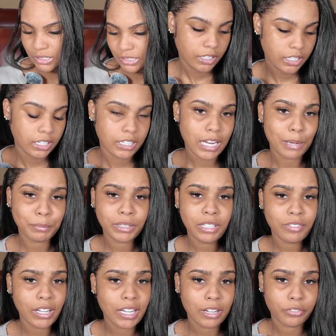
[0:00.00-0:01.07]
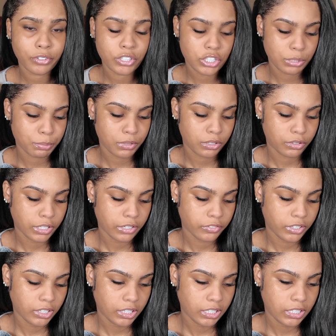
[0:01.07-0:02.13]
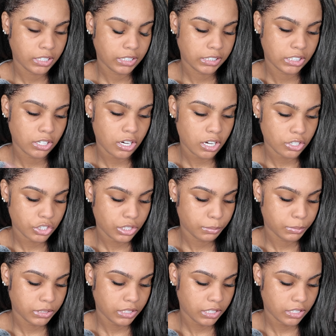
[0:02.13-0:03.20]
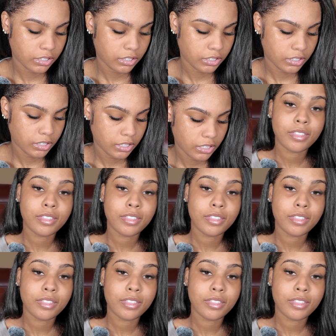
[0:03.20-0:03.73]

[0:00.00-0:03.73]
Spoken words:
And I believe I got free shipping on everything because it all shipped together.